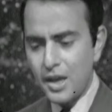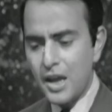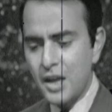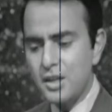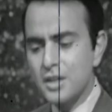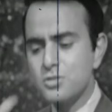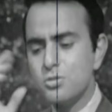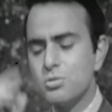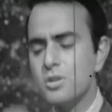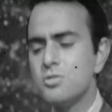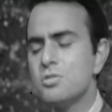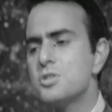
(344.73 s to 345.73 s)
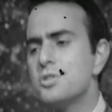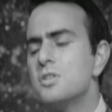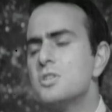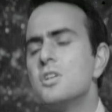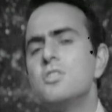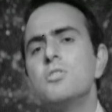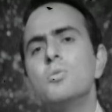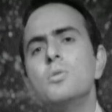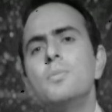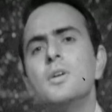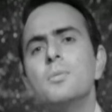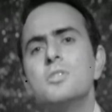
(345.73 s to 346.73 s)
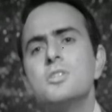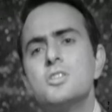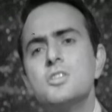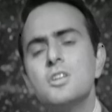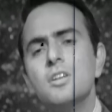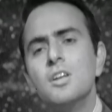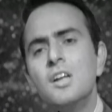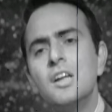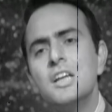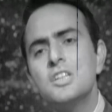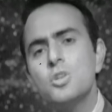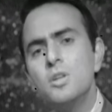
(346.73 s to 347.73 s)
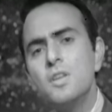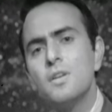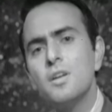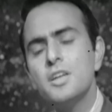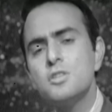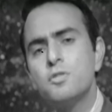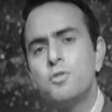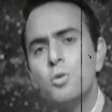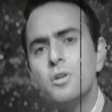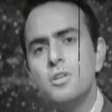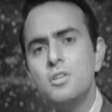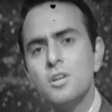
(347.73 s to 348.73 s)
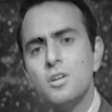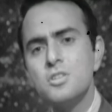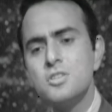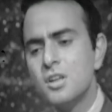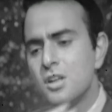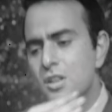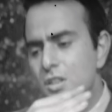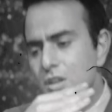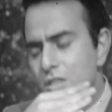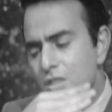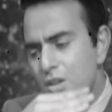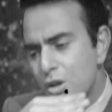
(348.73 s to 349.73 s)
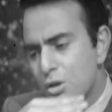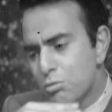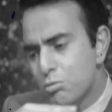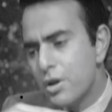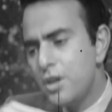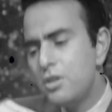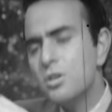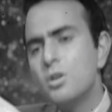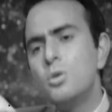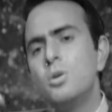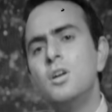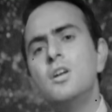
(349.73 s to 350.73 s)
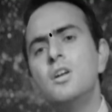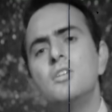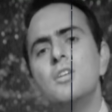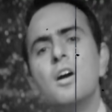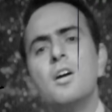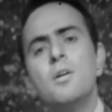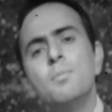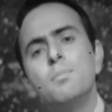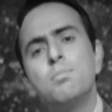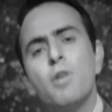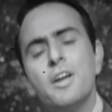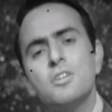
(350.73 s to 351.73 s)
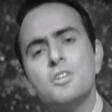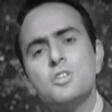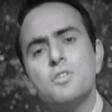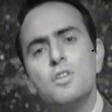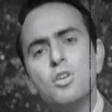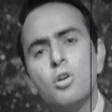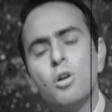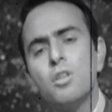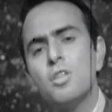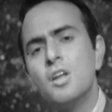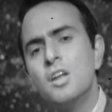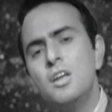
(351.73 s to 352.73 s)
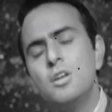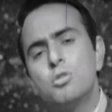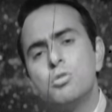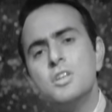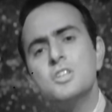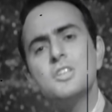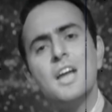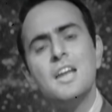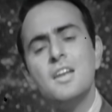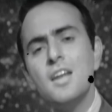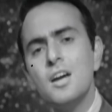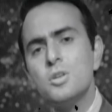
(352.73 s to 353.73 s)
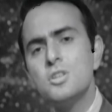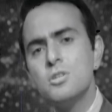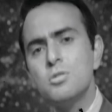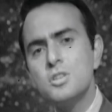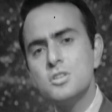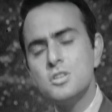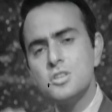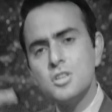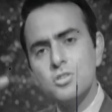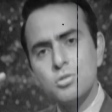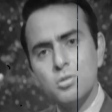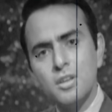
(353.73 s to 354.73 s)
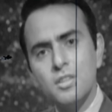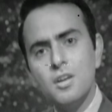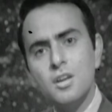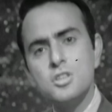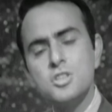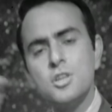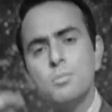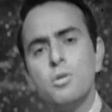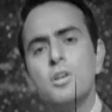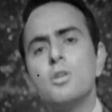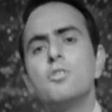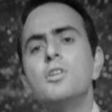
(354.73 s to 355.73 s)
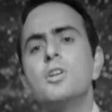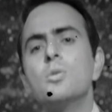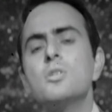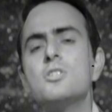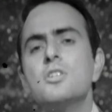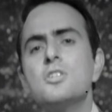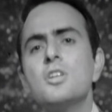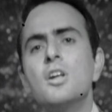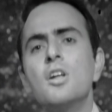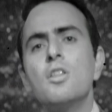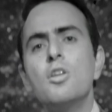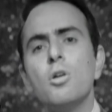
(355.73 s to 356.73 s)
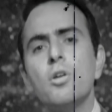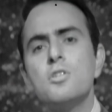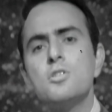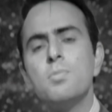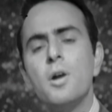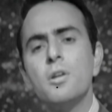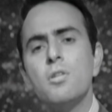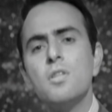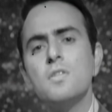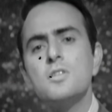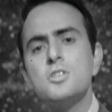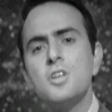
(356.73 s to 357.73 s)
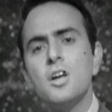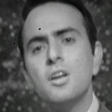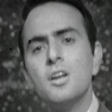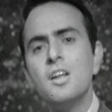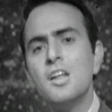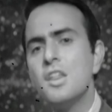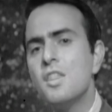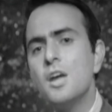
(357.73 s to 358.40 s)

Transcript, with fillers: Any extraterrestrial civilization would be able to see it. It's only in the last 40 years that the radio uh, brightness of the Earth increased. And now it's increased at such a rate that at some radio frequencies, the Earth is brighter than the Sun.